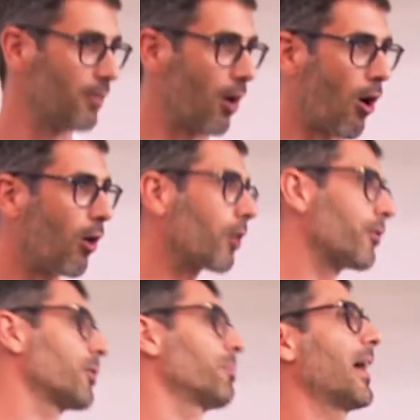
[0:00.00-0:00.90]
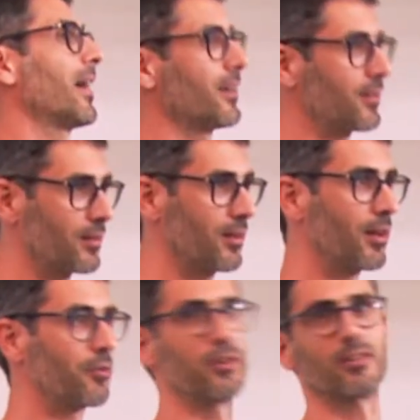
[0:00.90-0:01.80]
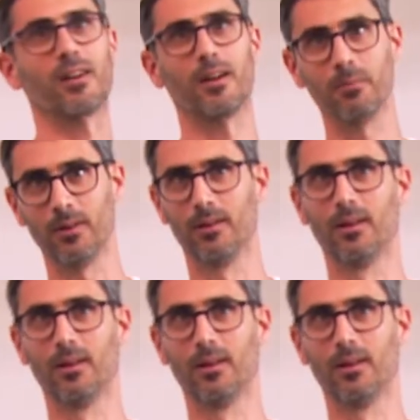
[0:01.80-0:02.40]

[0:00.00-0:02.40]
all over the planet in real time.